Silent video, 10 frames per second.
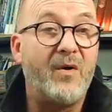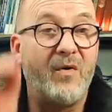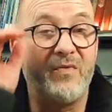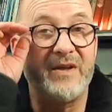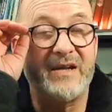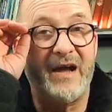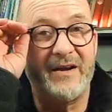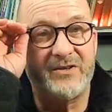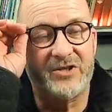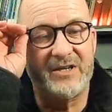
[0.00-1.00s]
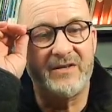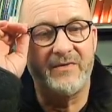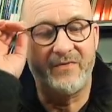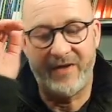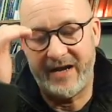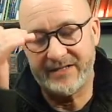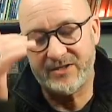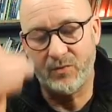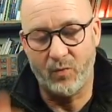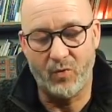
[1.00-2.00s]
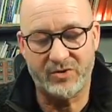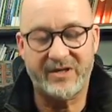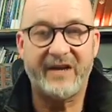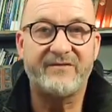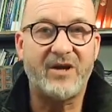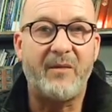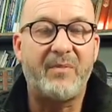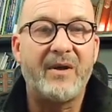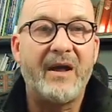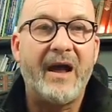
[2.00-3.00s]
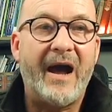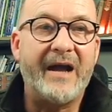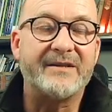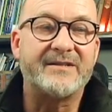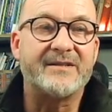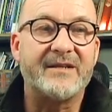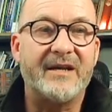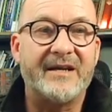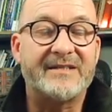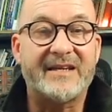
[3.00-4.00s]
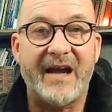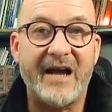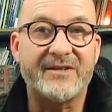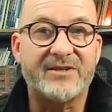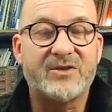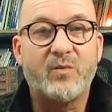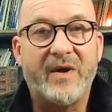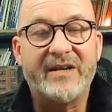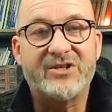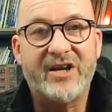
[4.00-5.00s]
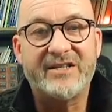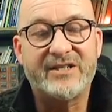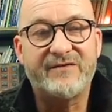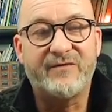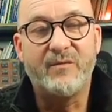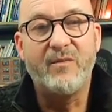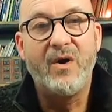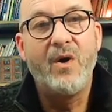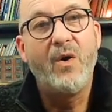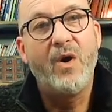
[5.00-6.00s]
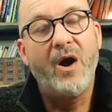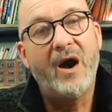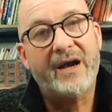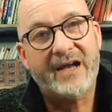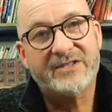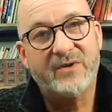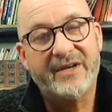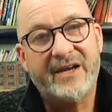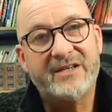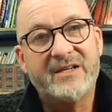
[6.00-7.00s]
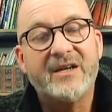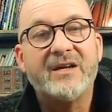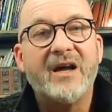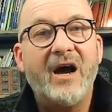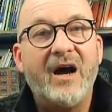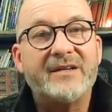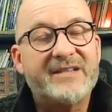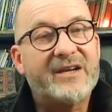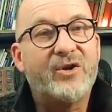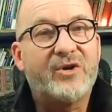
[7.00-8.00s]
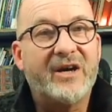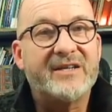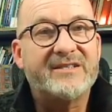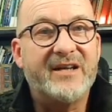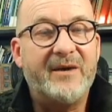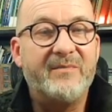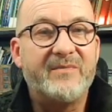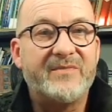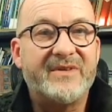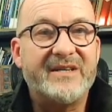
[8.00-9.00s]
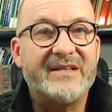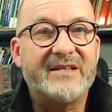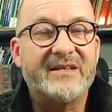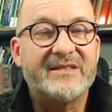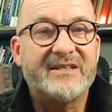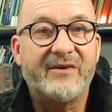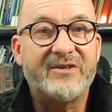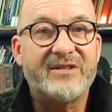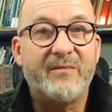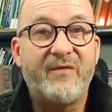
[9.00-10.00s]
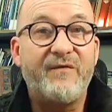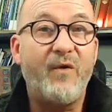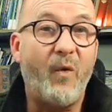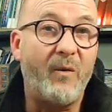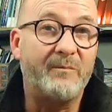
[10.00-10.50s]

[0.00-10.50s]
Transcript: the energy that water gives up and decants when it changes from a gas to a liquid, take a look at the series number 4.